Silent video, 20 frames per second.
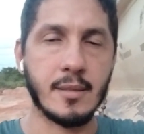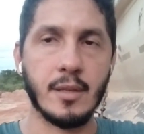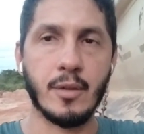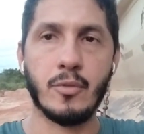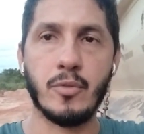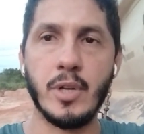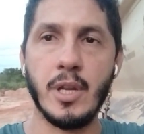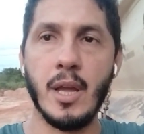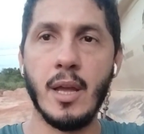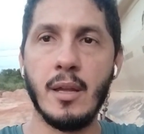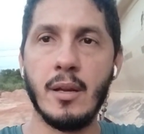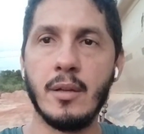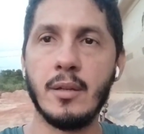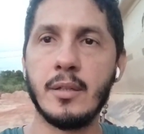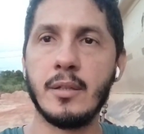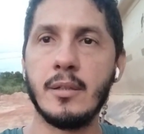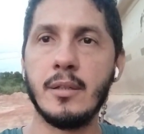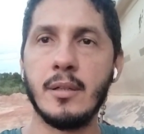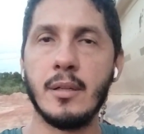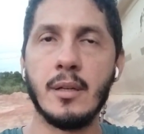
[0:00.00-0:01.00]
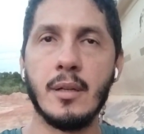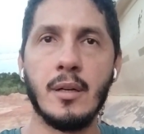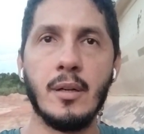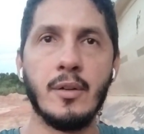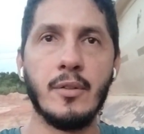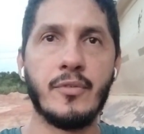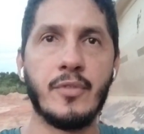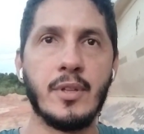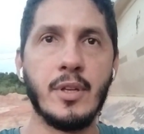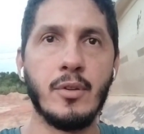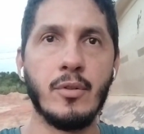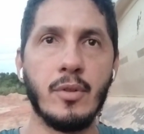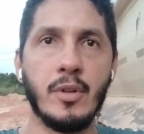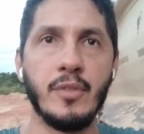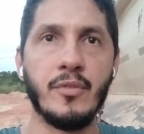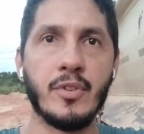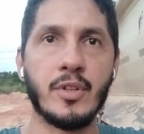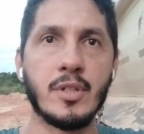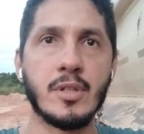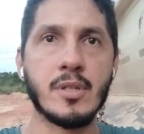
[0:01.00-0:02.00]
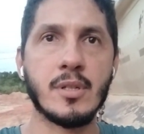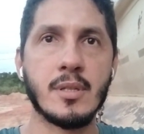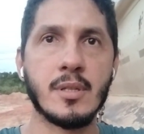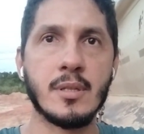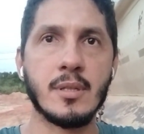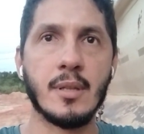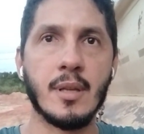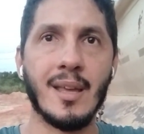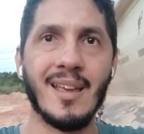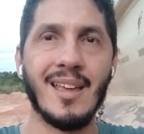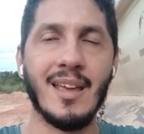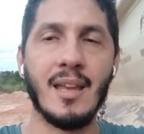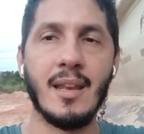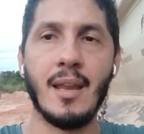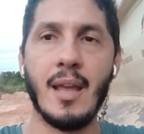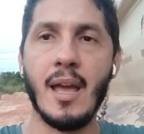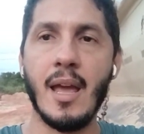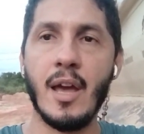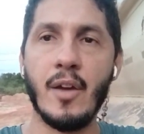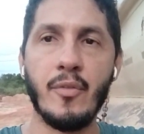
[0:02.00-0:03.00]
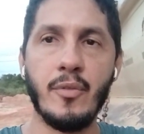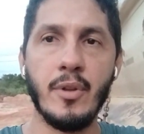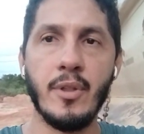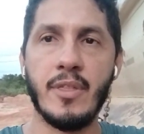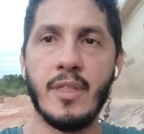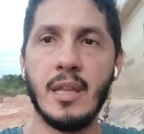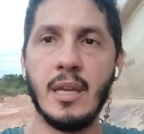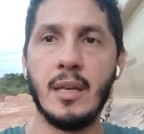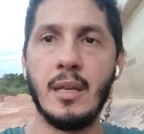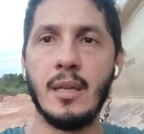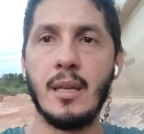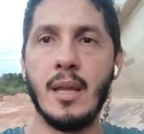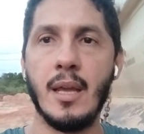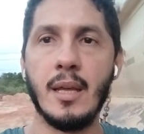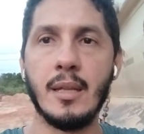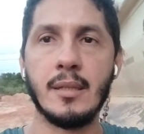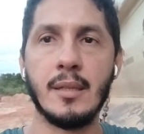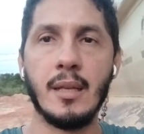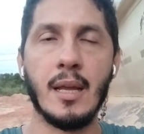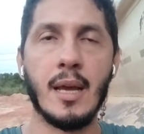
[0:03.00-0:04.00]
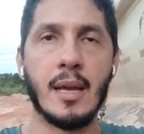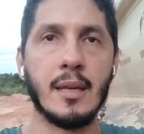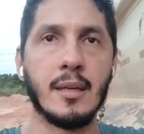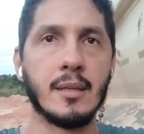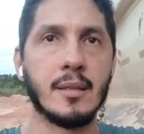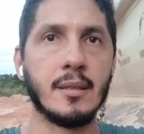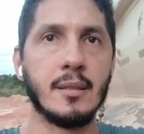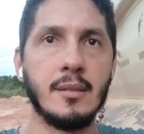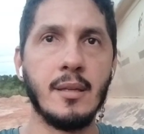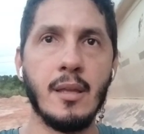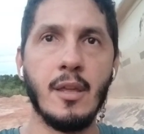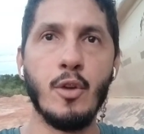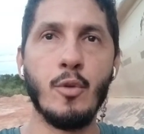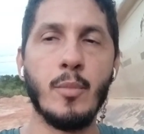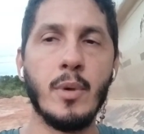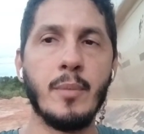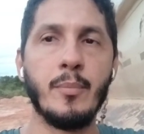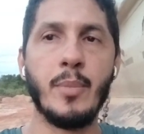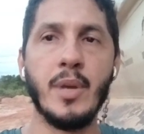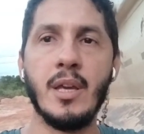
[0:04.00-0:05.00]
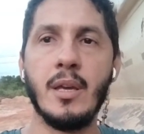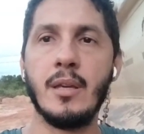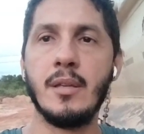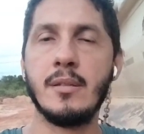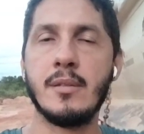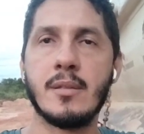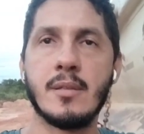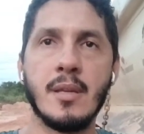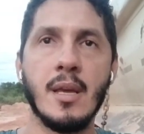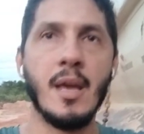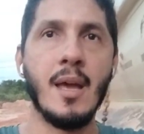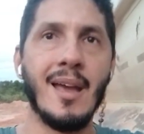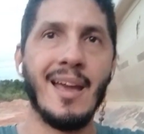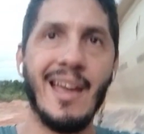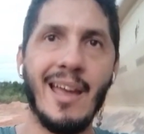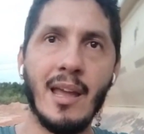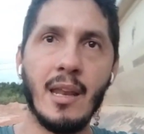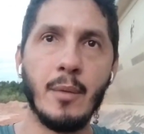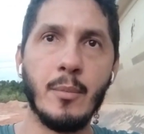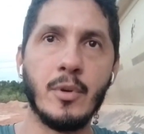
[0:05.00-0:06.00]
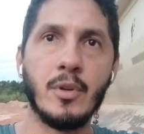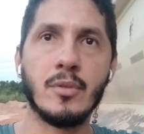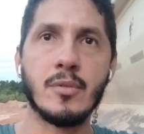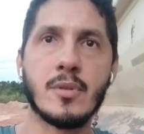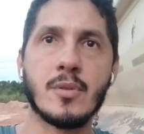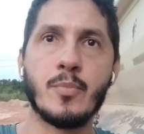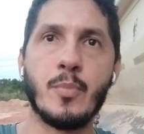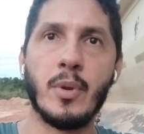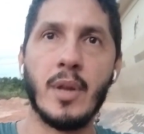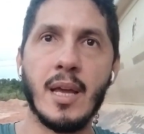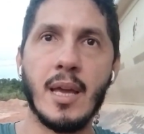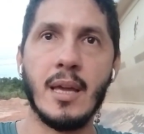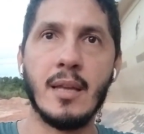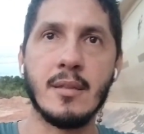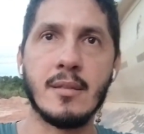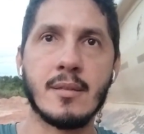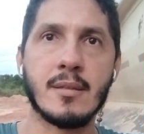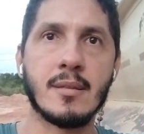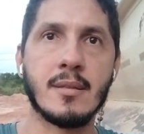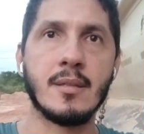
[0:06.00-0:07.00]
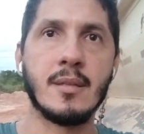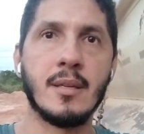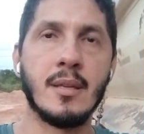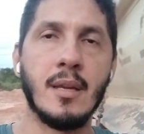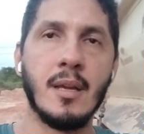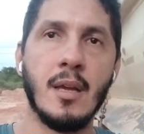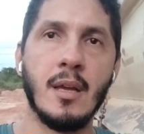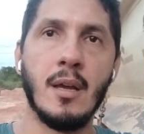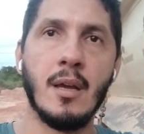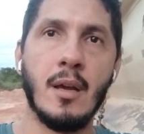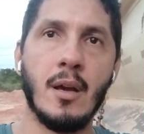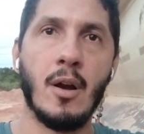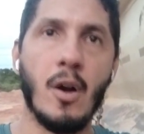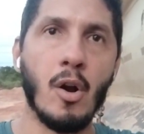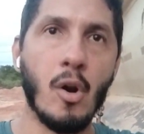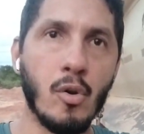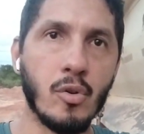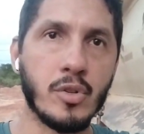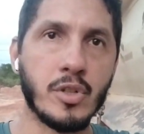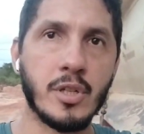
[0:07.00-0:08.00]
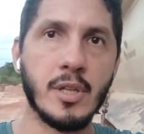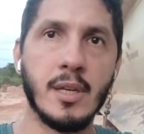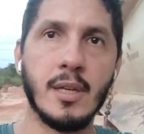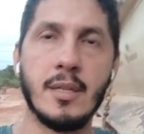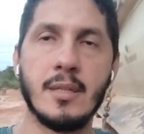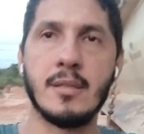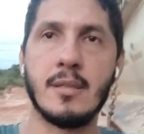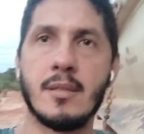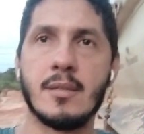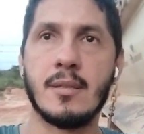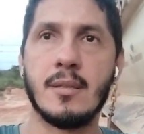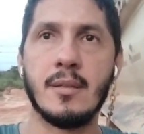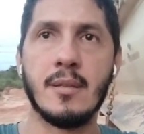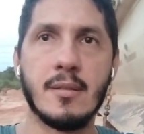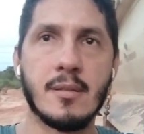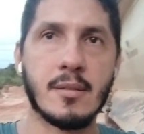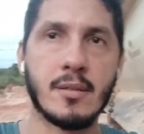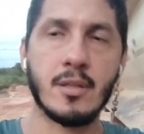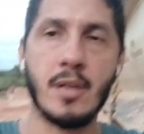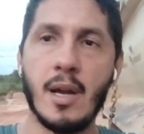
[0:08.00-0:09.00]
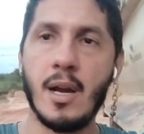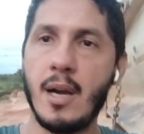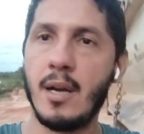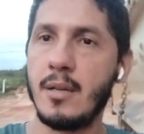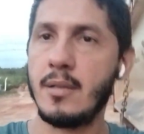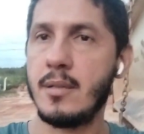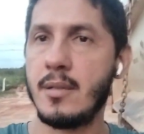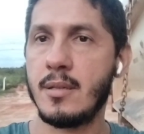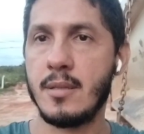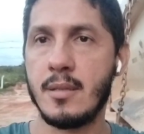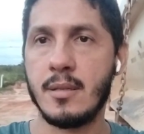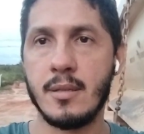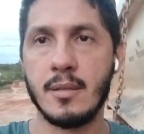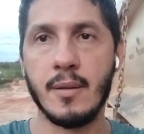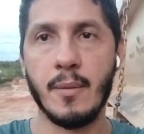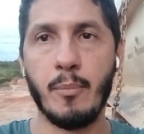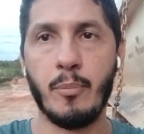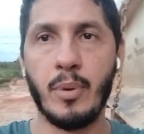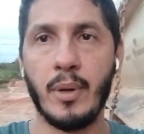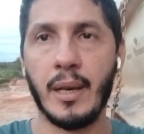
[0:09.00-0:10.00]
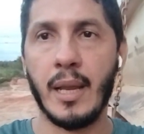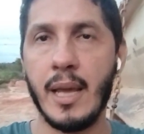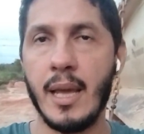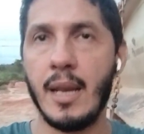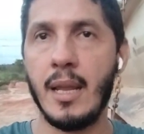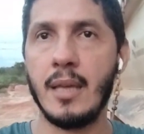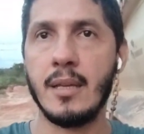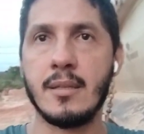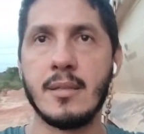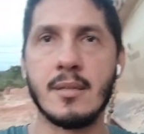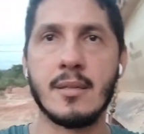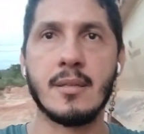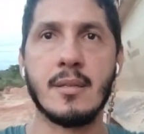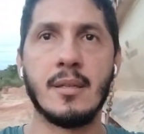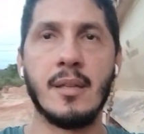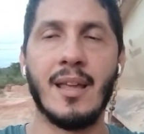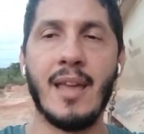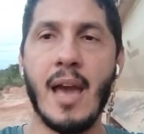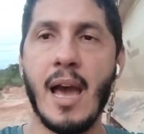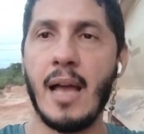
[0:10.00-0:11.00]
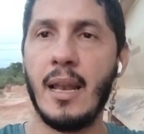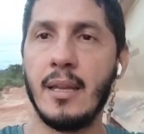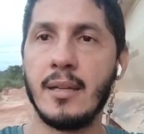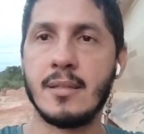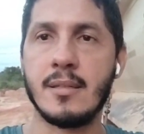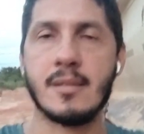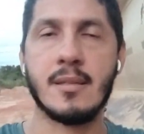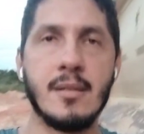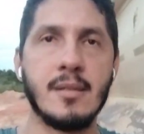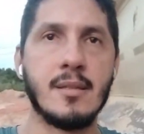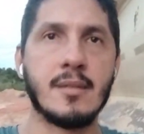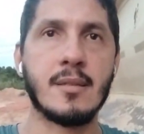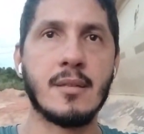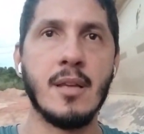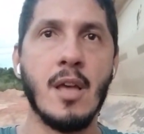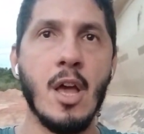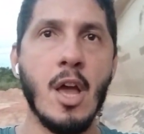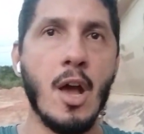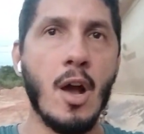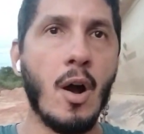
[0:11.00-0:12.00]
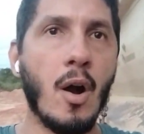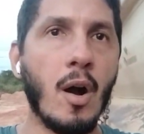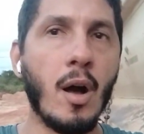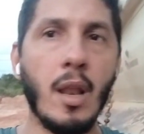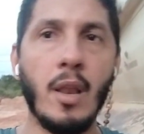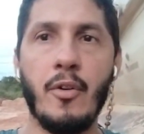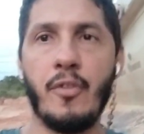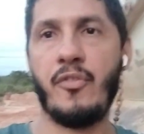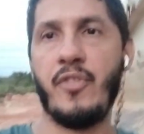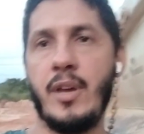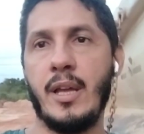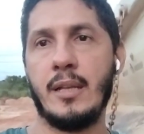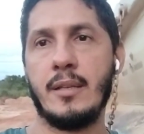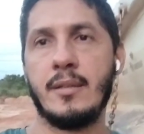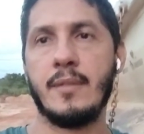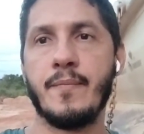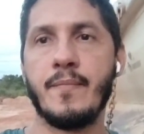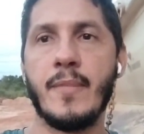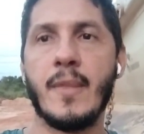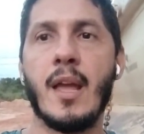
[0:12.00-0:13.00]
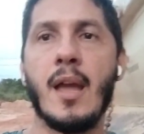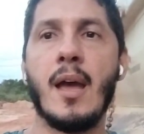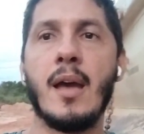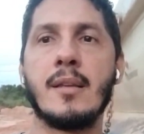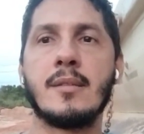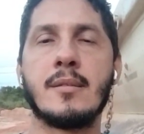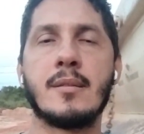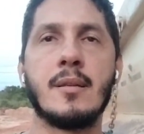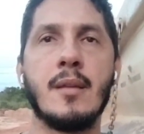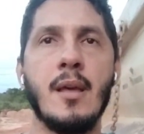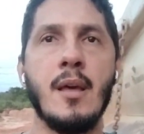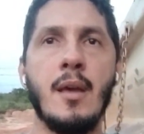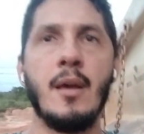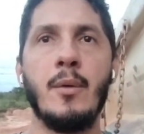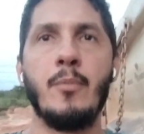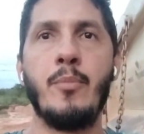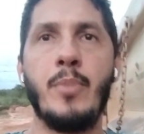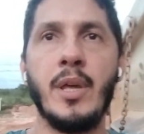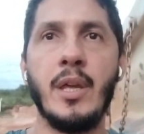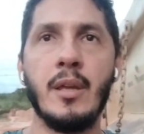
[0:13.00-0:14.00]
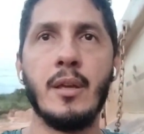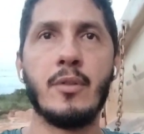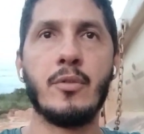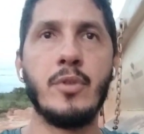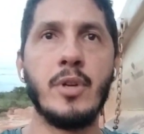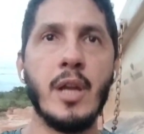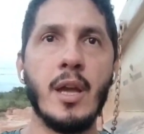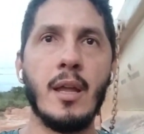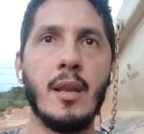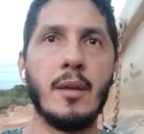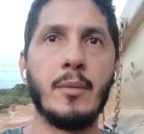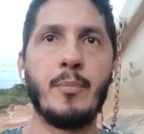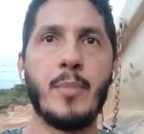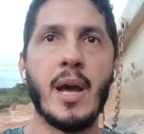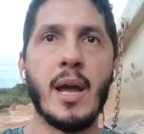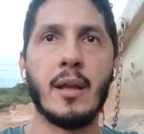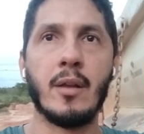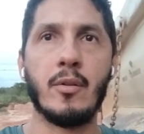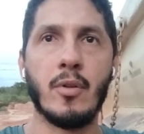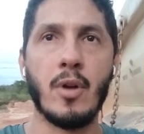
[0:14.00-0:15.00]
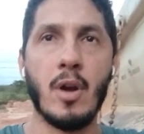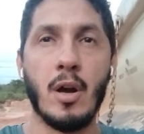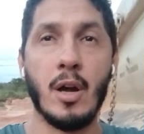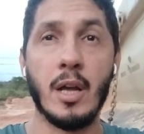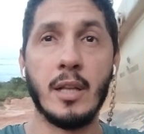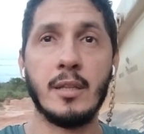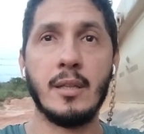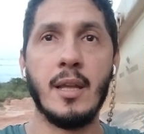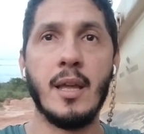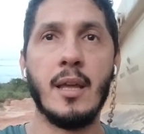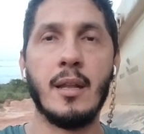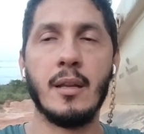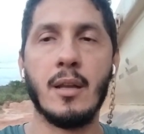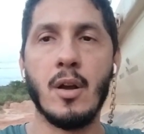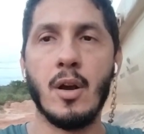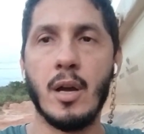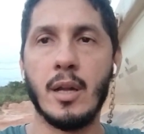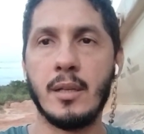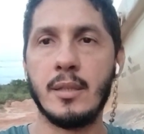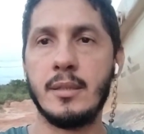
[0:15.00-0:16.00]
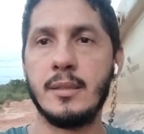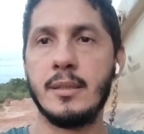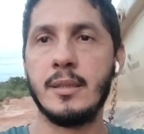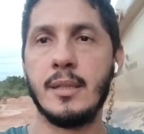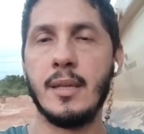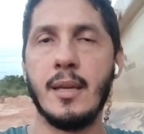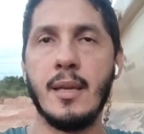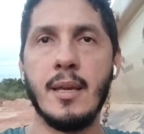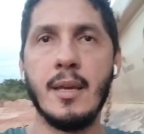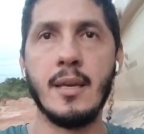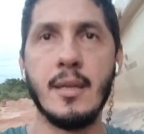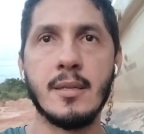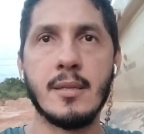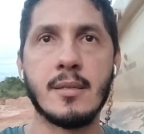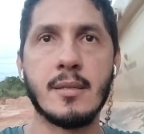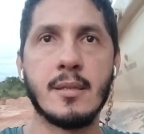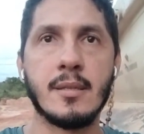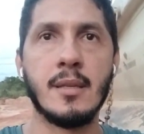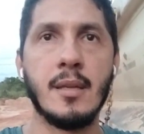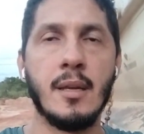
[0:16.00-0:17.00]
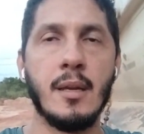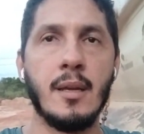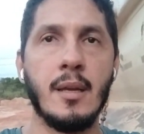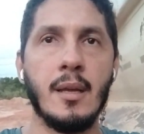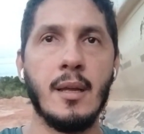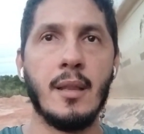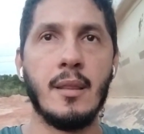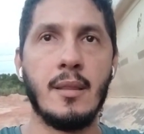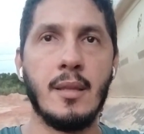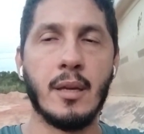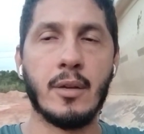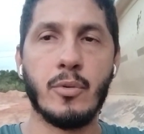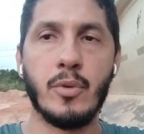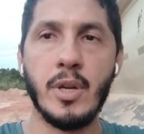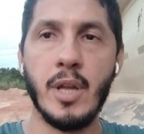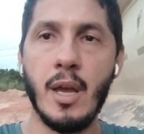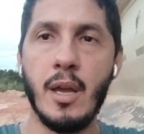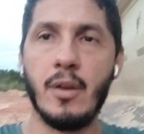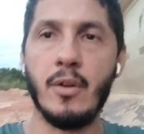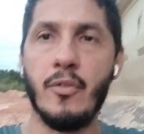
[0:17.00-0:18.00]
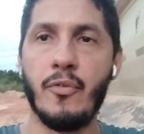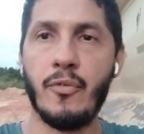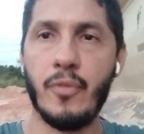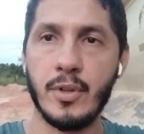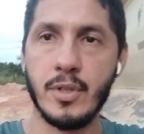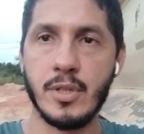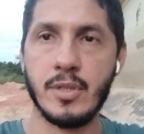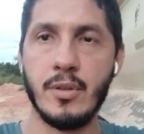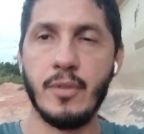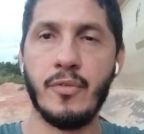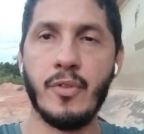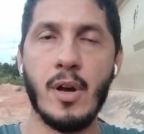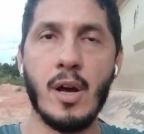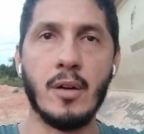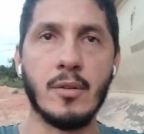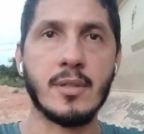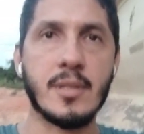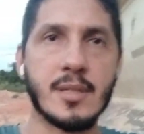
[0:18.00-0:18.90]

the creator of the universe and everything in it, like human beings, animals, plants, oceans, stars, planets, galaxies, all of it has been created by God, and God is the creator, first of all.